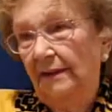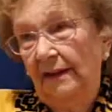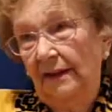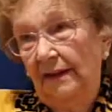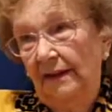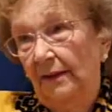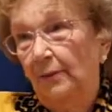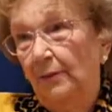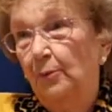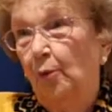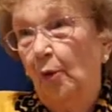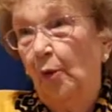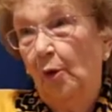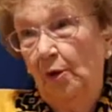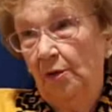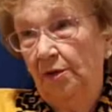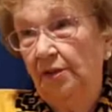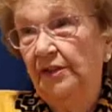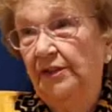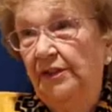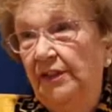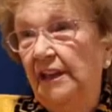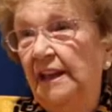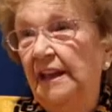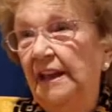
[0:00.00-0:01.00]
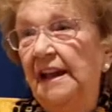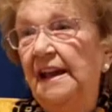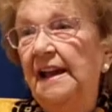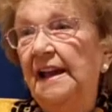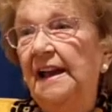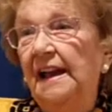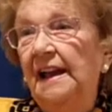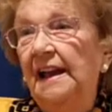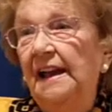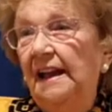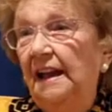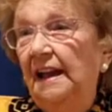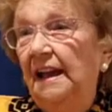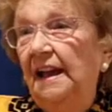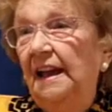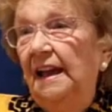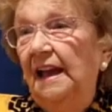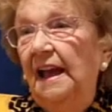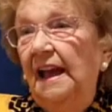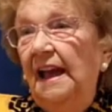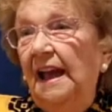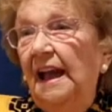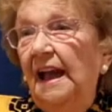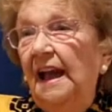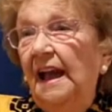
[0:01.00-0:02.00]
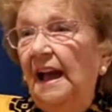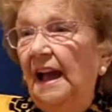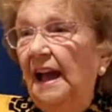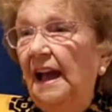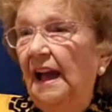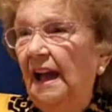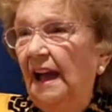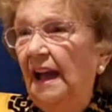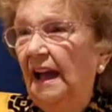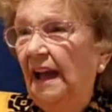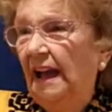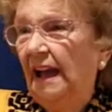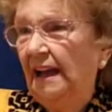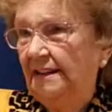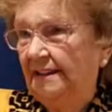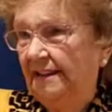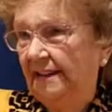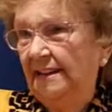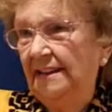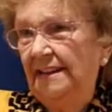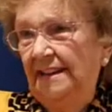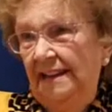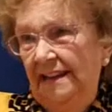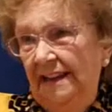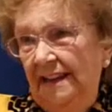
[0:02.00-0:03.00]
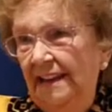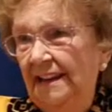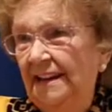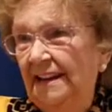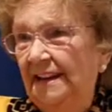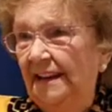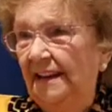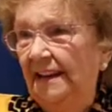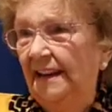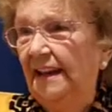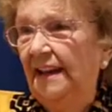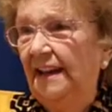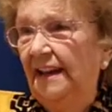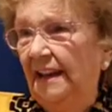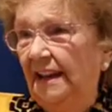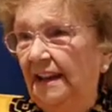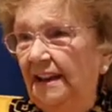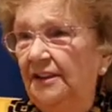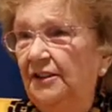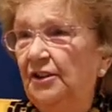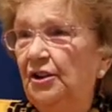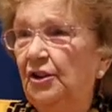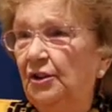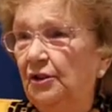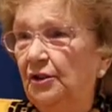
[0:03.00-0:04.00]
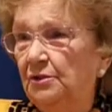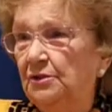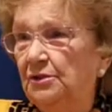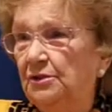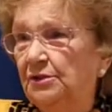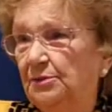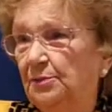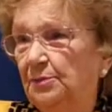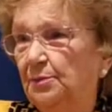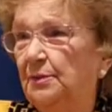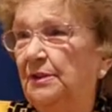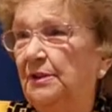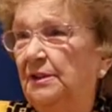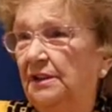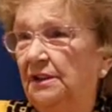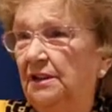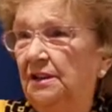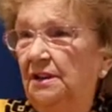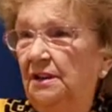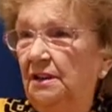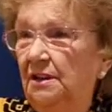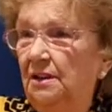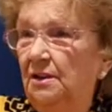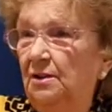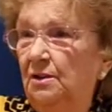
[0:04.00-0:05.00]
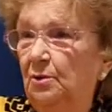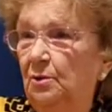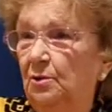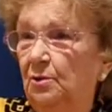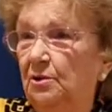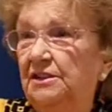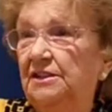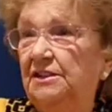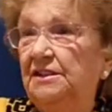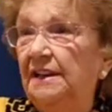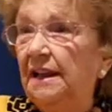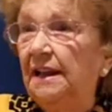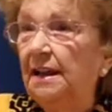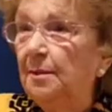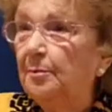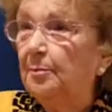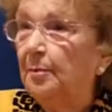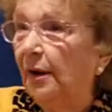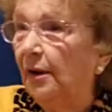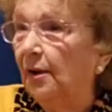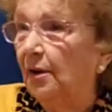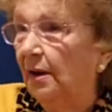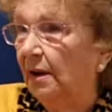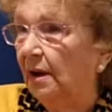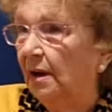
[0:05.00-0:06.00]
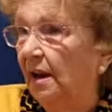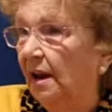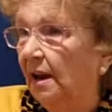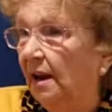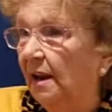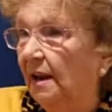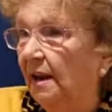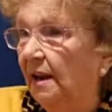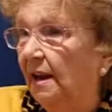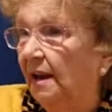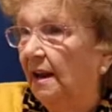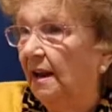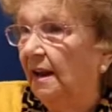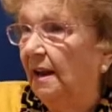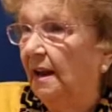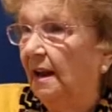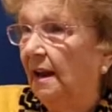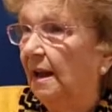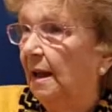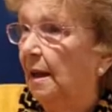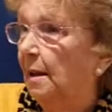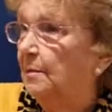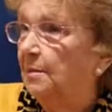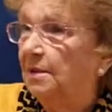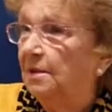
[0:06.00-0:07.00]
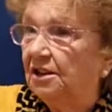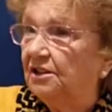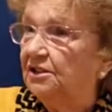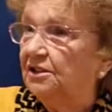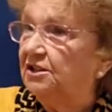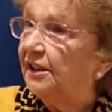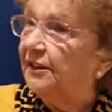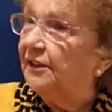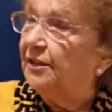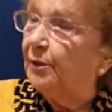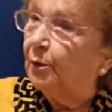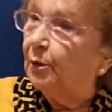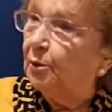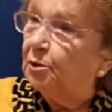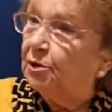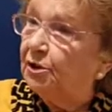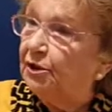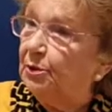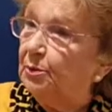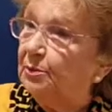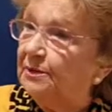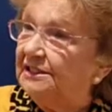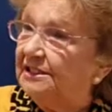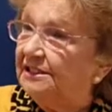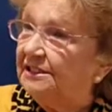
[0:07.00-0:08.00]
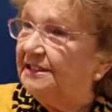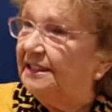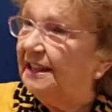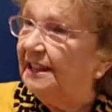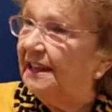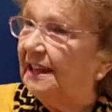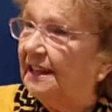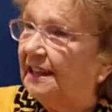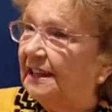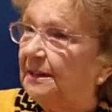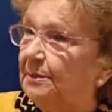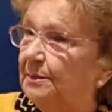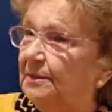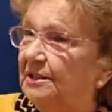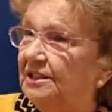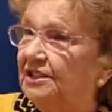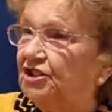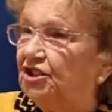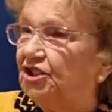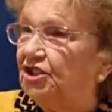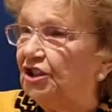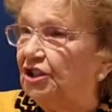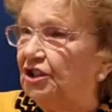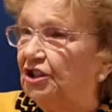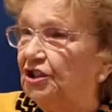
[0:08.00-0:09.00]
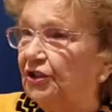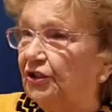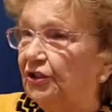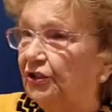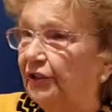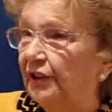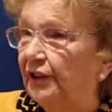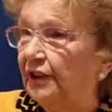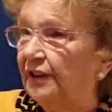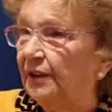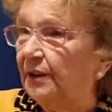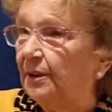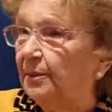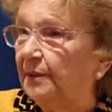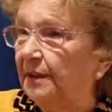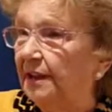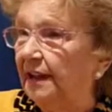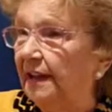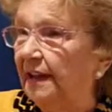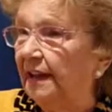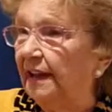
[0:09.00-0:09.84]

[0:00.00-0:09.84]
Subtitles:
One thing, I did hit a nurse with a Lucozade bottle because I thought he was taking my children away.